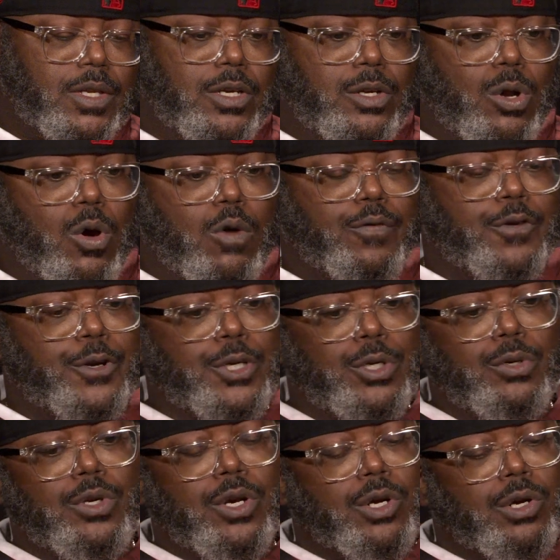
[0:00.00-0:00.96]
You know, for
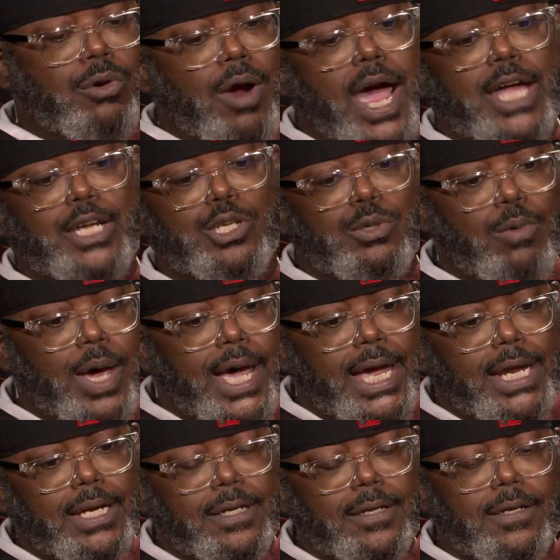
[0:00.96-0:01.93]
you to
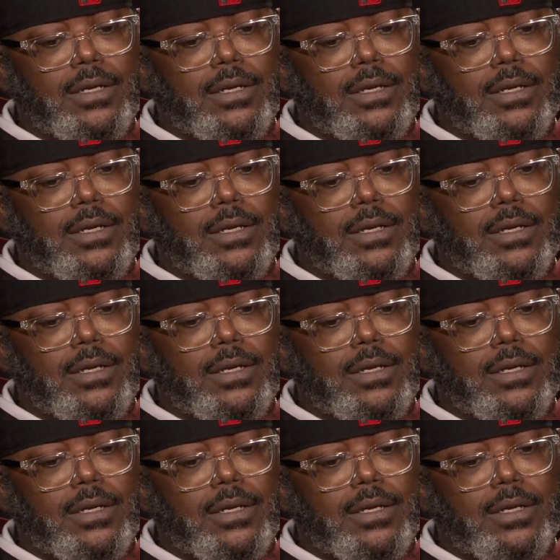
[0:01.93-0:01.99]
graduate